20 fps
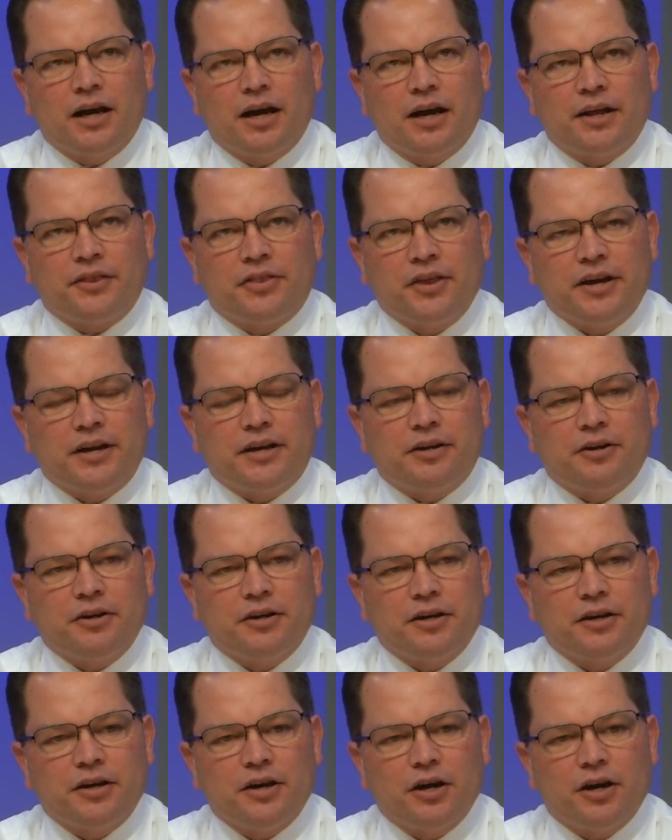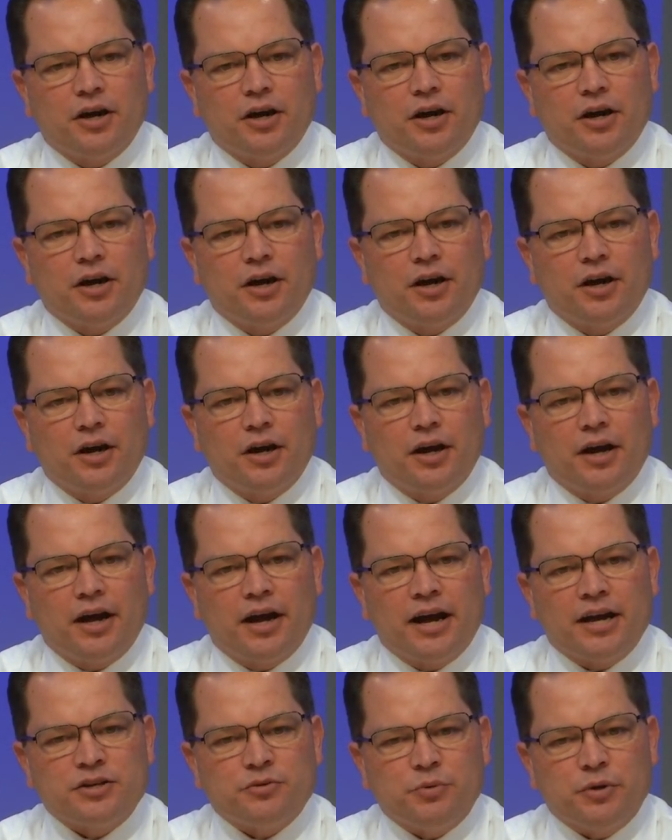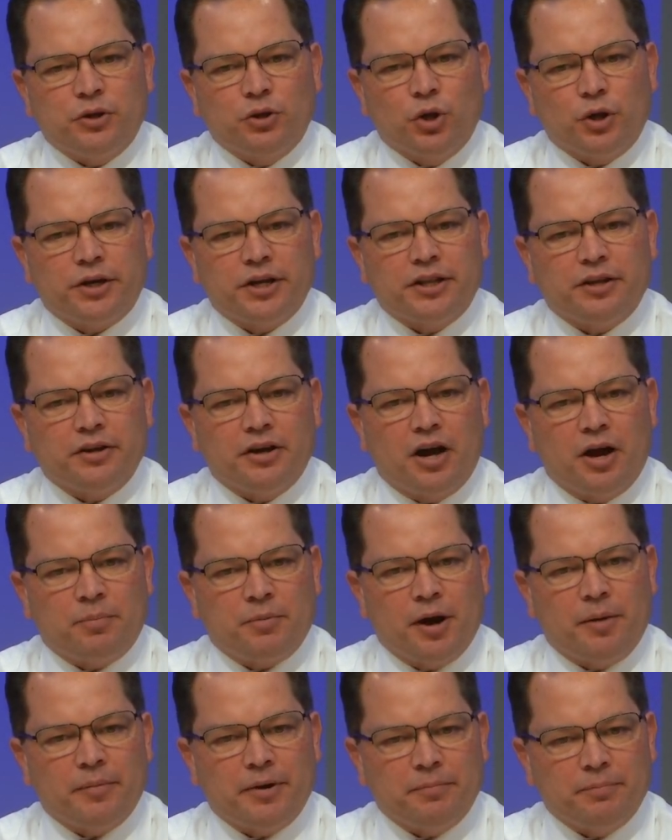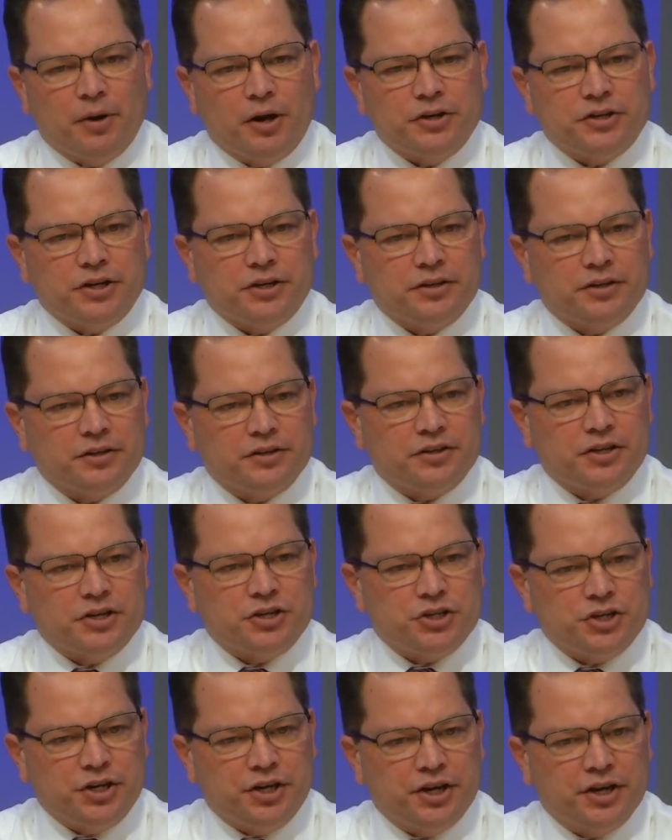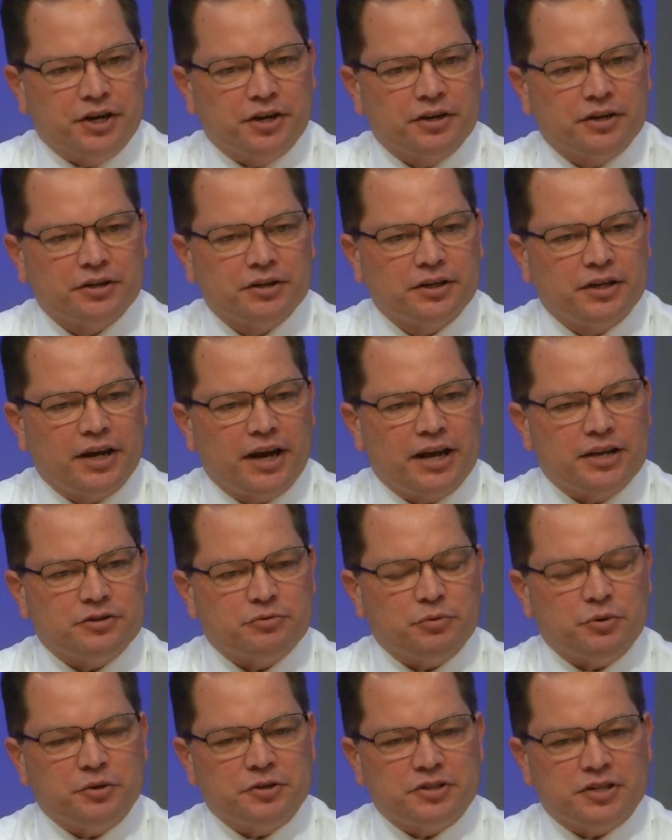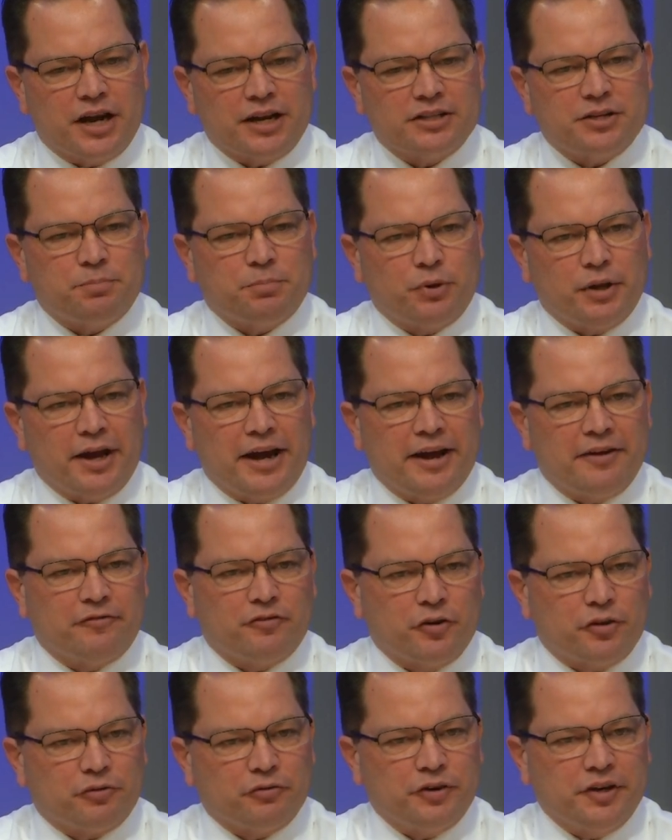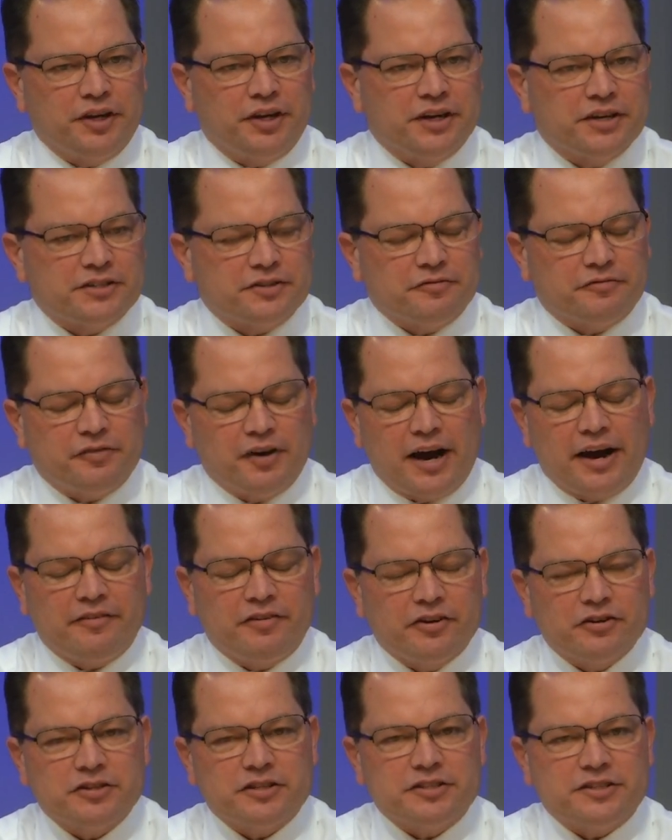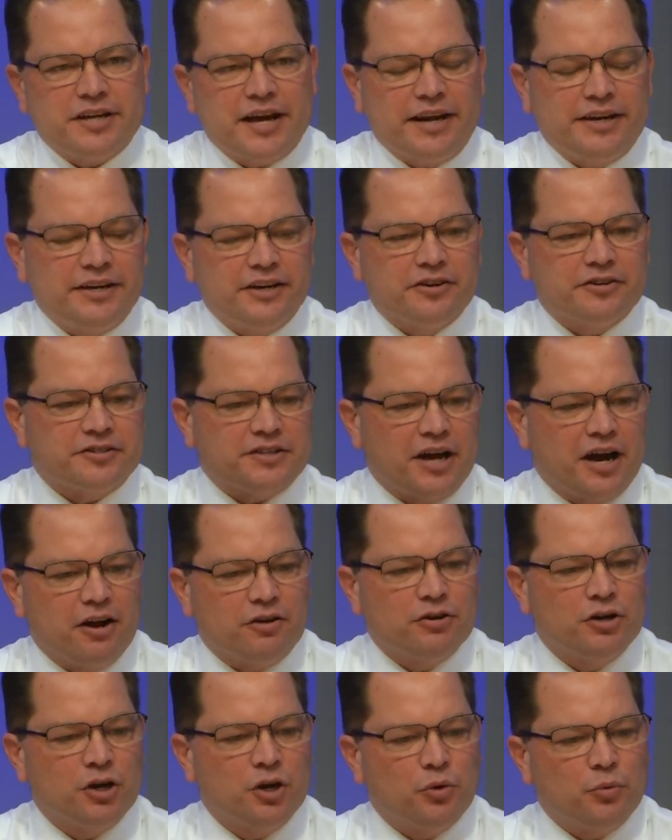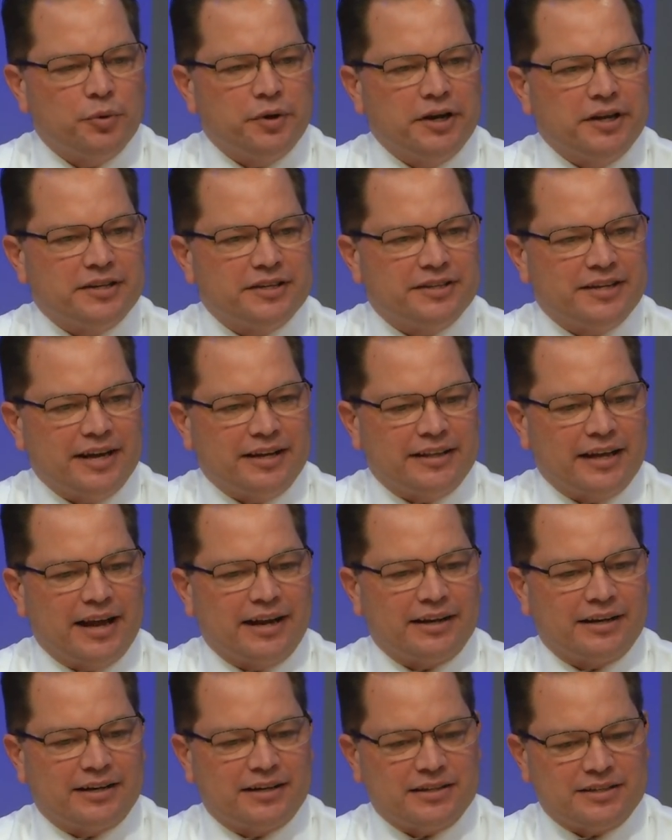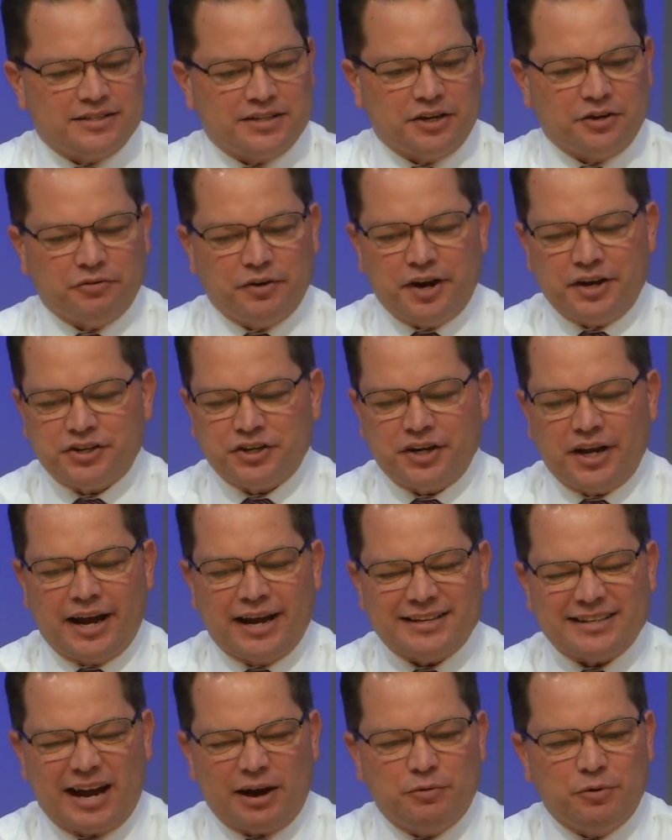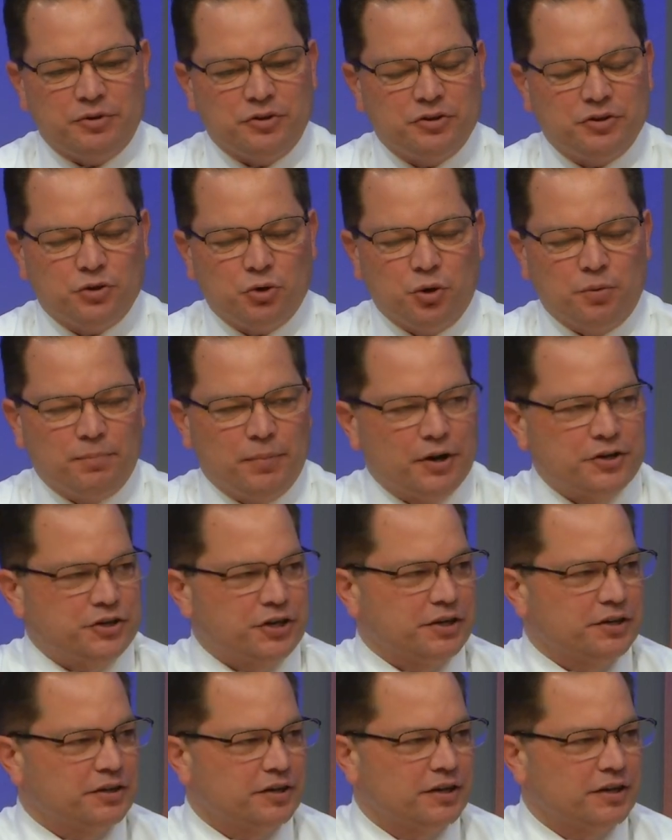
I think as we look at the upcoming budget this year, as we start to plan for 3 years and 5 years and 10 years out, we need to take that in consideration, as I would do a budget